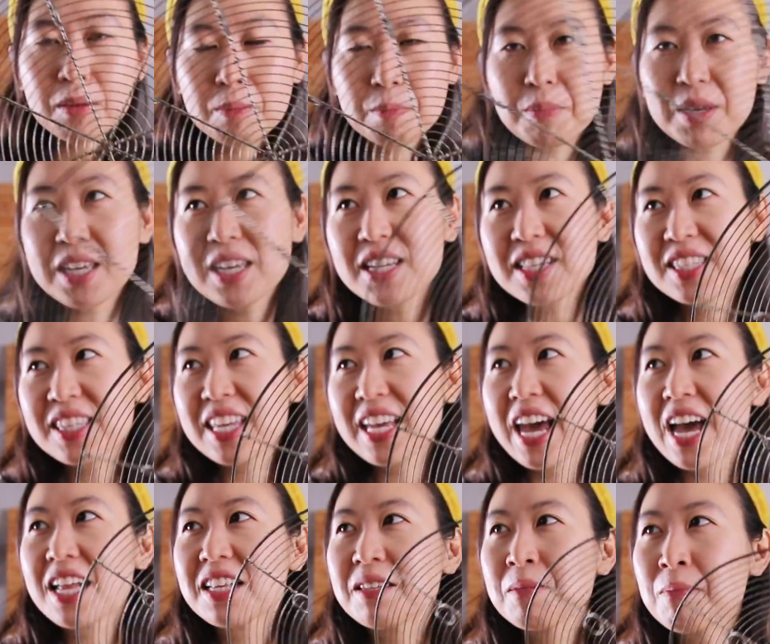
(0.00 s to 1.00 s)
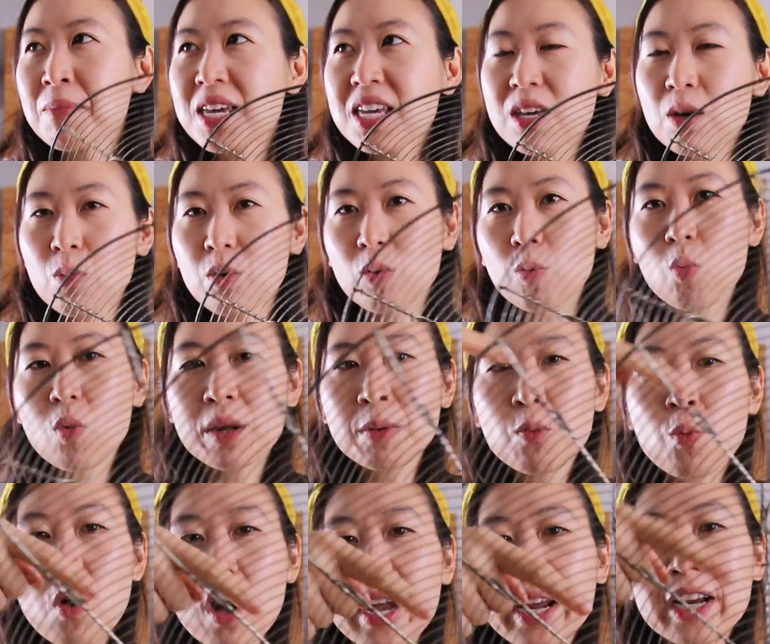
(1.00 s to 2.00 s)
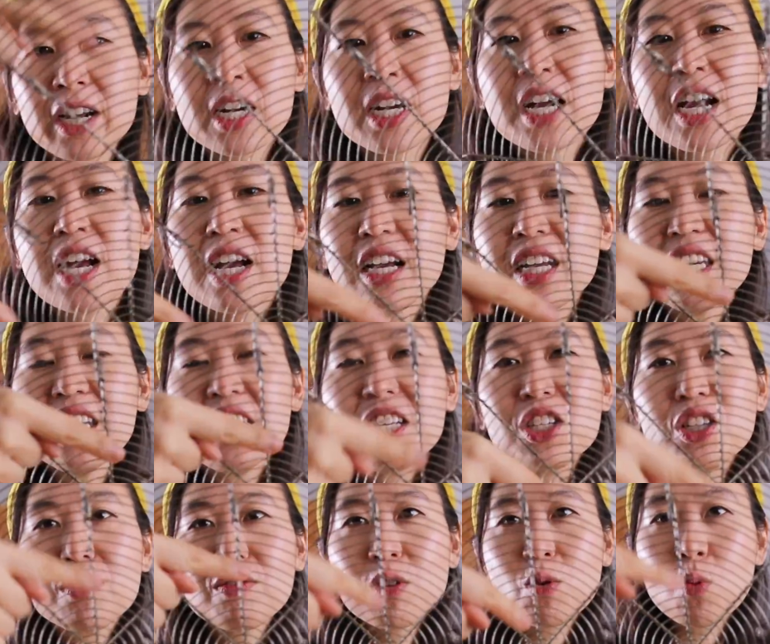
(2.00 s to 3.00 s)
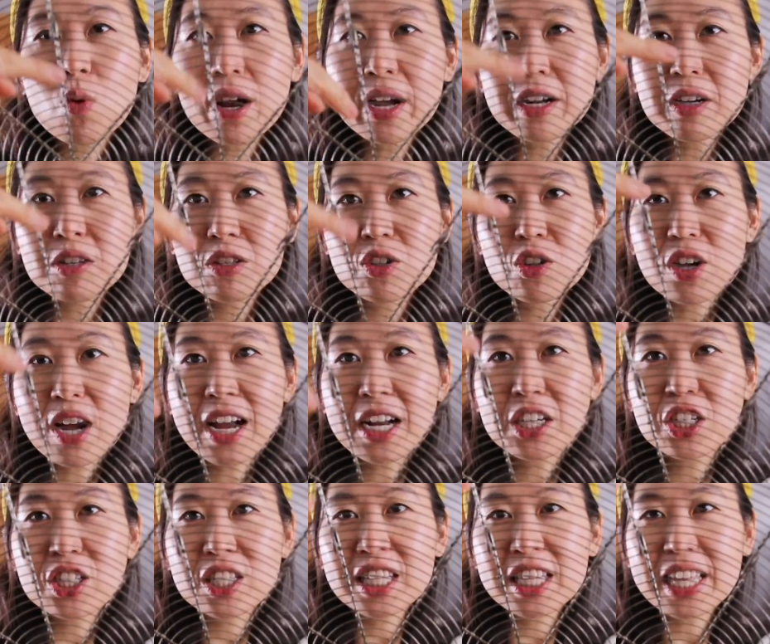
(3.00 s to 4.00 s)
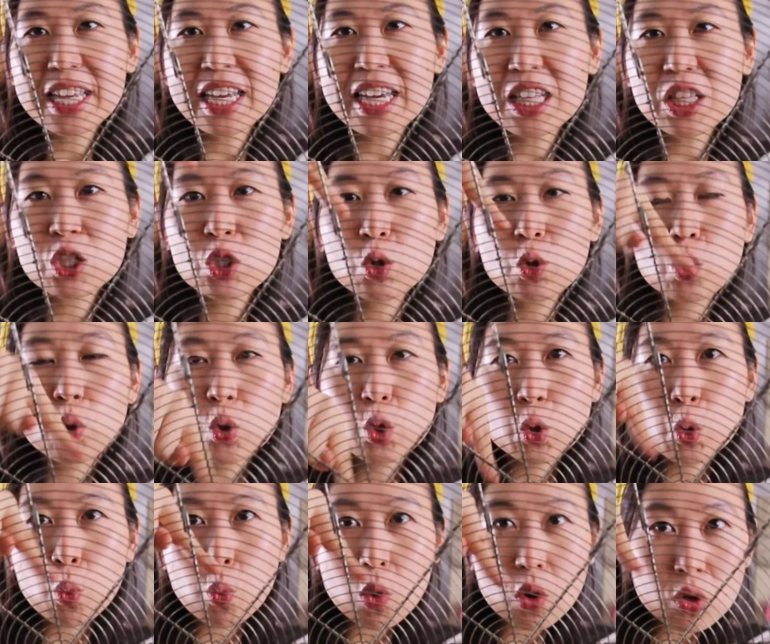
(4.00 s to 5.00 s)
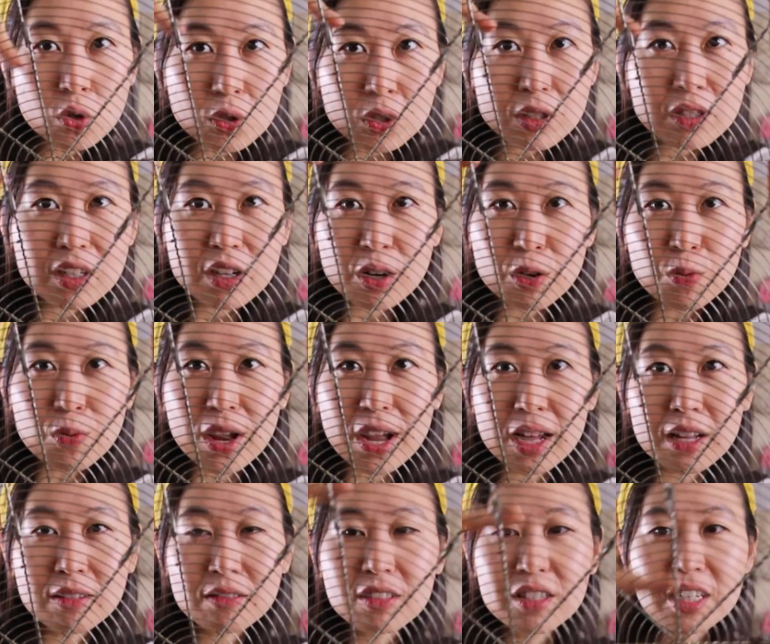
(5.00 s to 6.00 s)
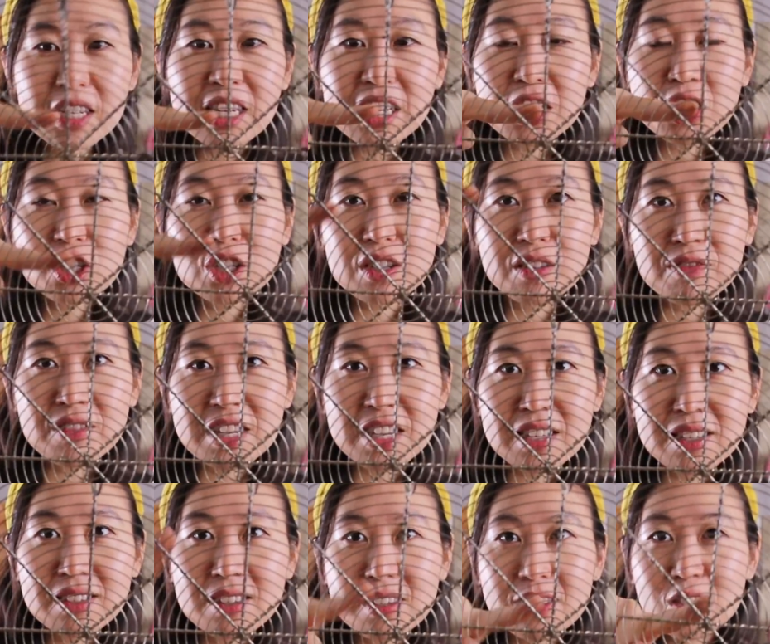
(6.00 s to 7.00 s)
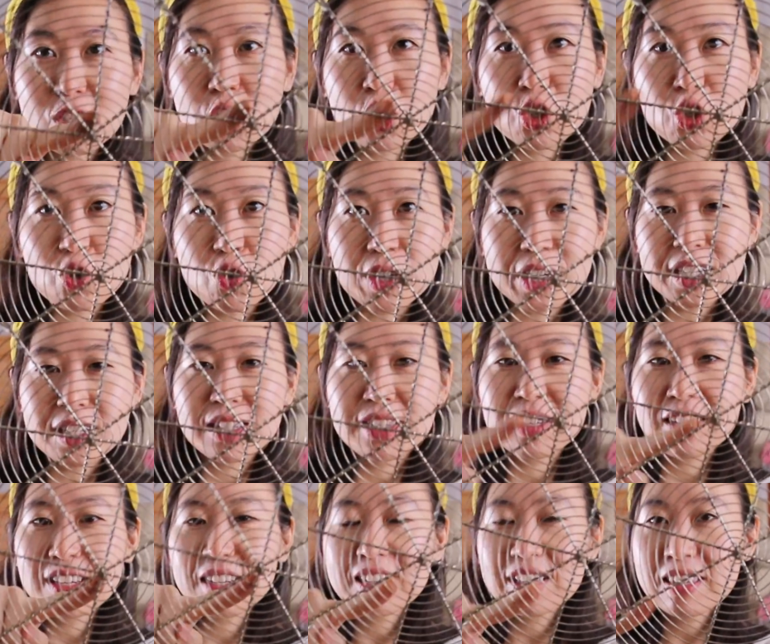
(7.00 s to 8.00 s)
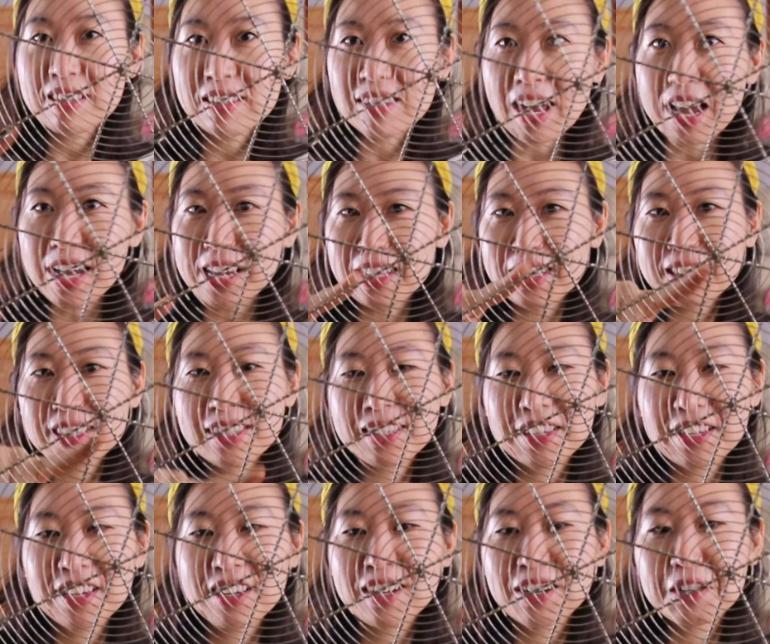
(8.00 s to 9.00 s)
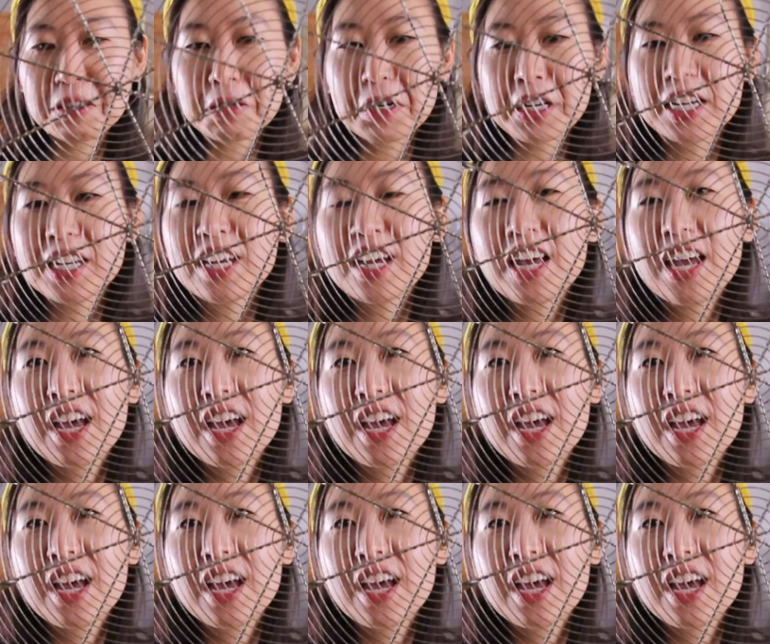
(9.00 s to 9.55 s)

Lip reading: because they had to make it with one wire, each of the wires are actually like, it's twirled around each of these straight sides, right?